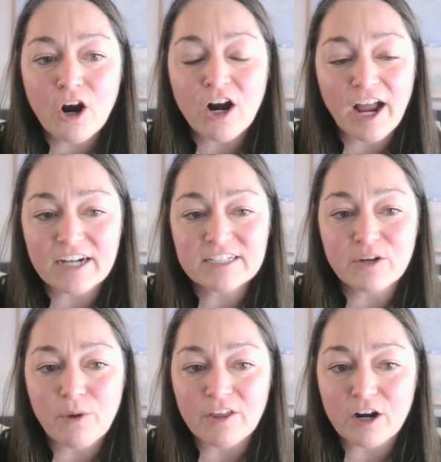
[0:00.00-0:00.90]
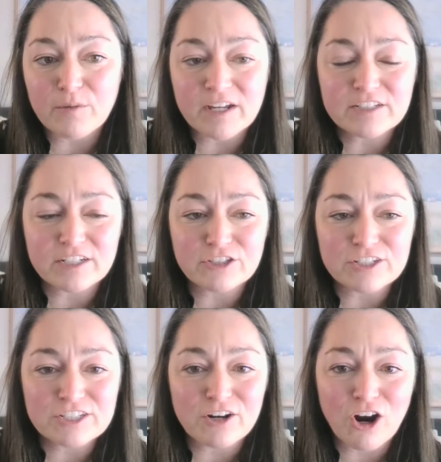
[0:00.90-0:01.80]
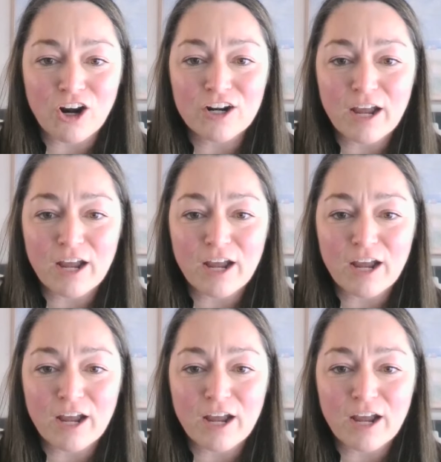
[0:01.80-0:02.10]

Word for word: are acting with our best interest at heart.